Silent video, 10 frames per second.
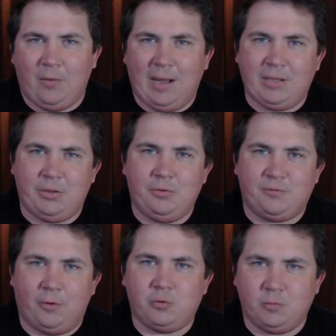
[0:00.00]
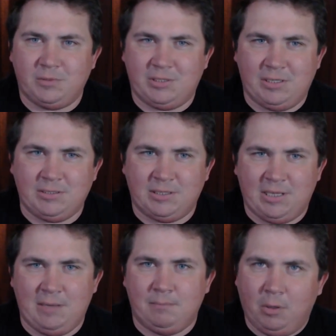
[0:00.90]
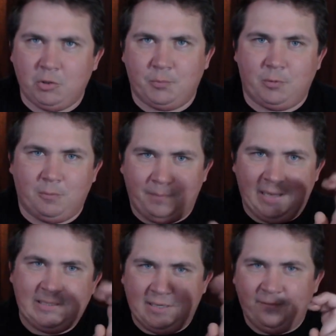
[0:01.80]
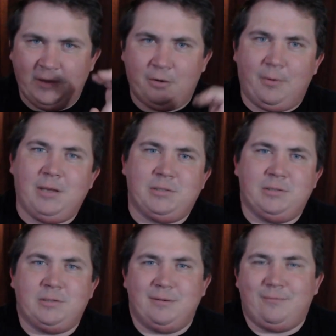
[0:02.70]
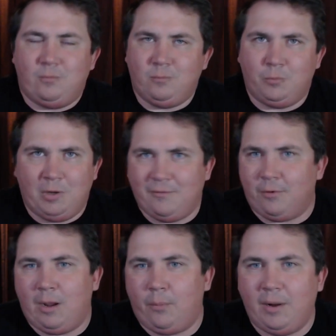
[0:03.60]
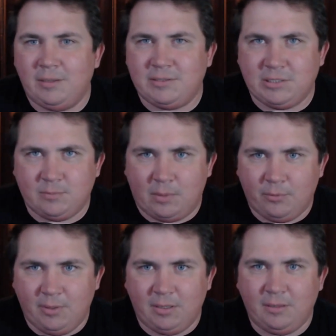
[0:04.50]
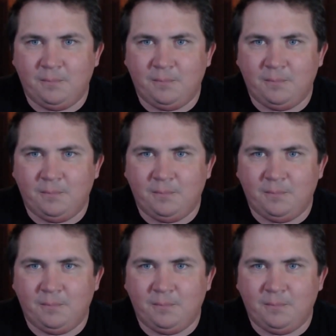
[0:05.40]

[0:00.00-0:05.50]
I use virtual machines to keep multiple base configurations of whatever operating system I'm running,